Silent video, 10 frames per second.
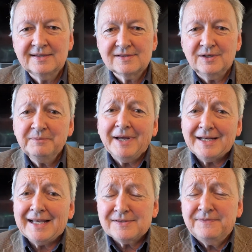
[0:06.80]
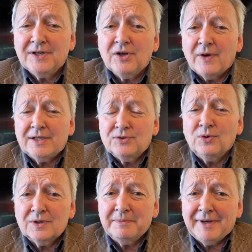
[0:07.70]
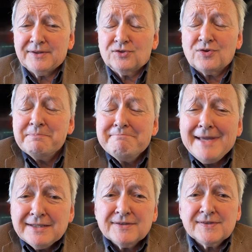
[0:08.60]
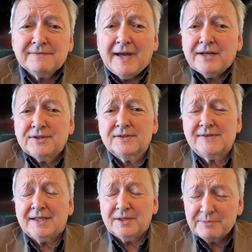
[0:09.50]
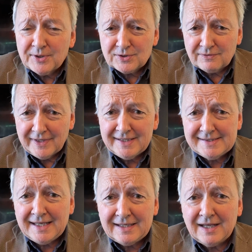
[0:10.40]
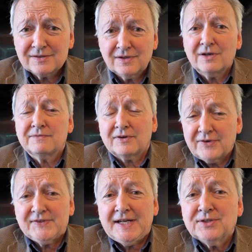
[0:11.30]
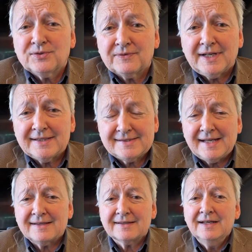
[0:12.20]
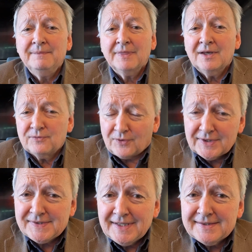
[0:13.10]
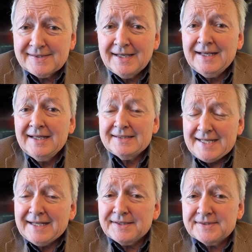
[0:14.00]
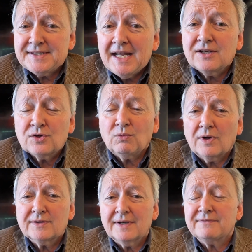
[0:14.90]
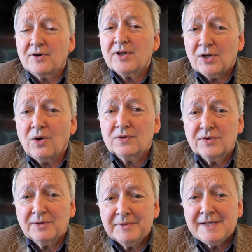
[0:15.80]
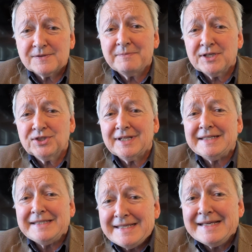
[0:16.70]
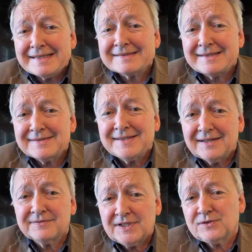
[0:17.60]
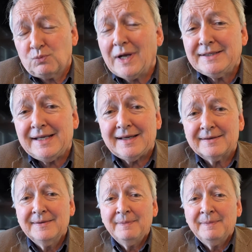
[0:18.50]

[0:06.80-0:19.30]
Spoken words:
So in my last video, I talked about the tremendous advantages that commercial real estate has over residential real estate. For instance, tenants tend to want a very long-term lease measured in years instead of just 1 year.